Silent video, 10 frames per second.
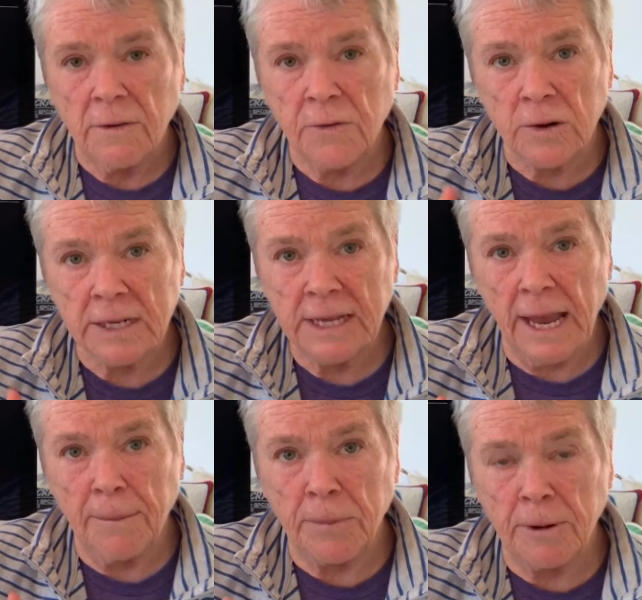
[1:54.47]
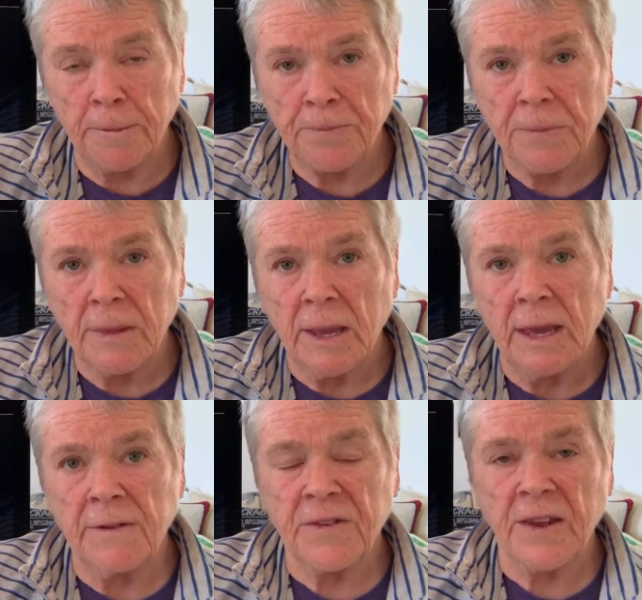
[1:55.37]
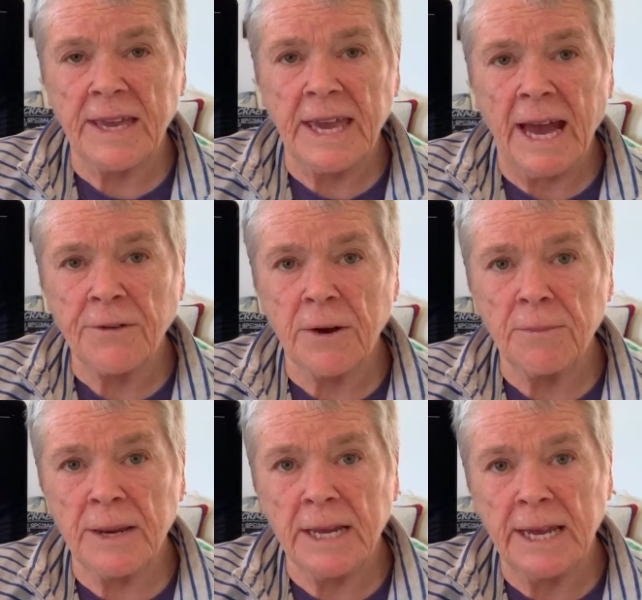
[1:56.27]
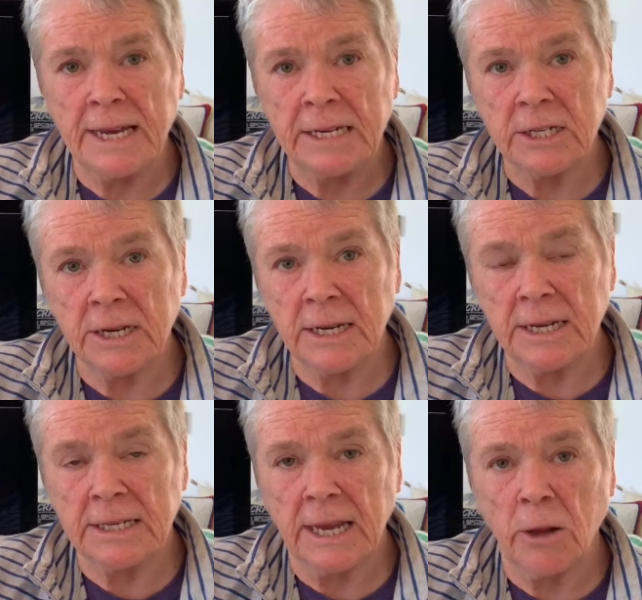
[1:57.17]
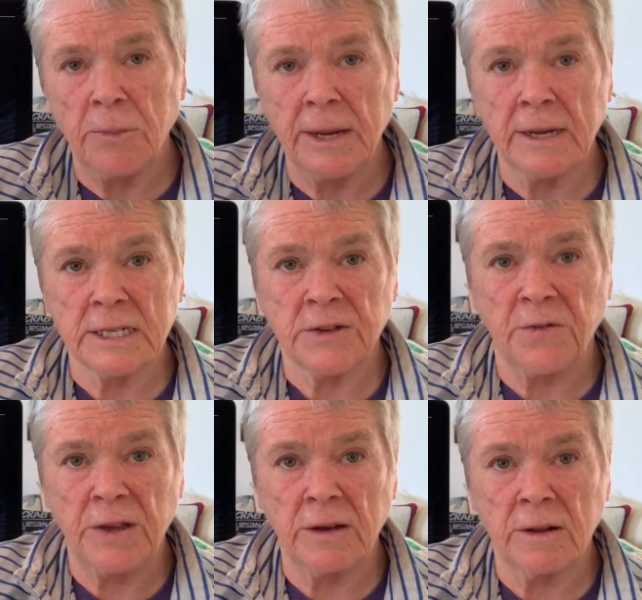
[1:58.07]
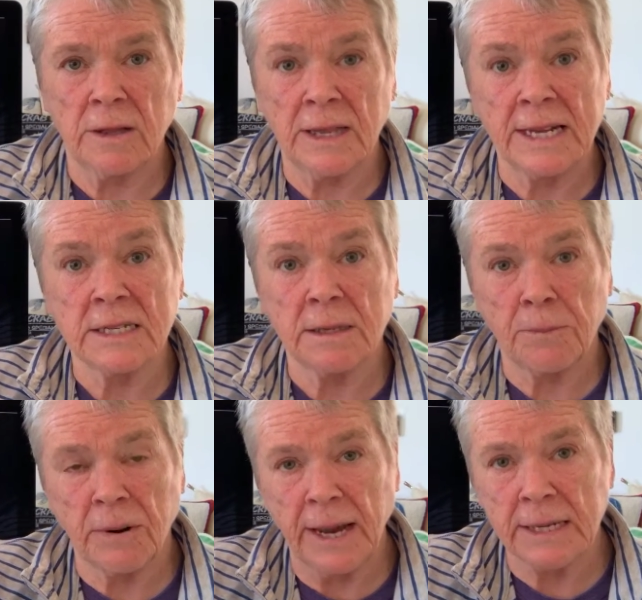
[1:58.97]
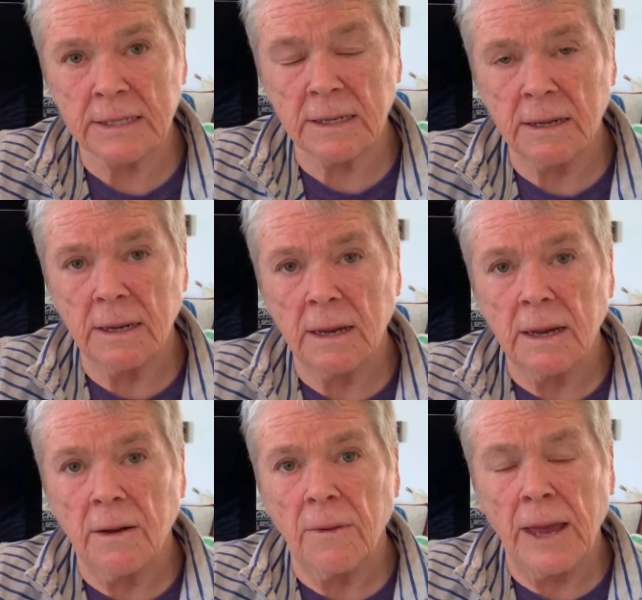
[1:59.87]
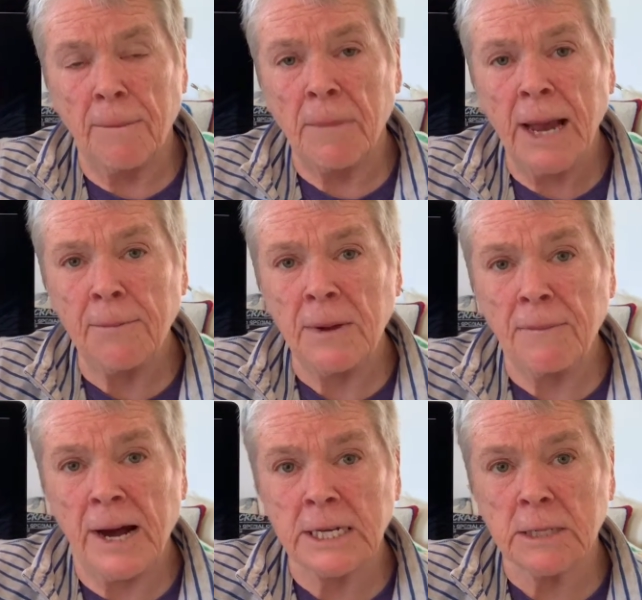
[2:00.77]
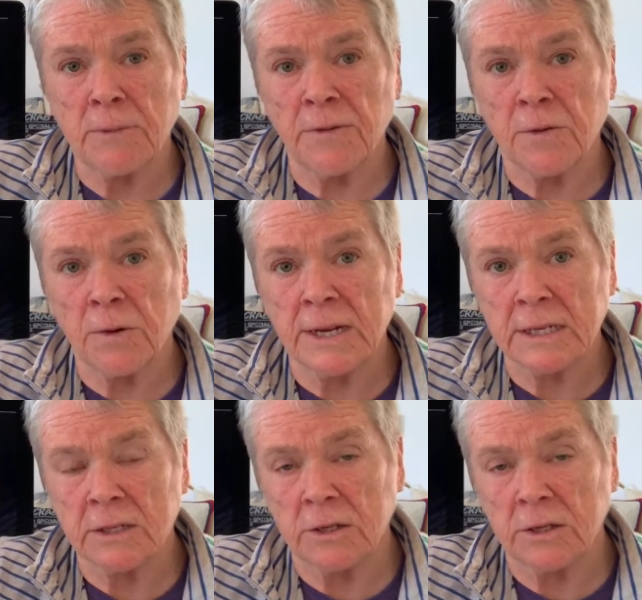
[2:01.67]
For example, if psychiatric medication is helping us feel less depressed, it might be possible for us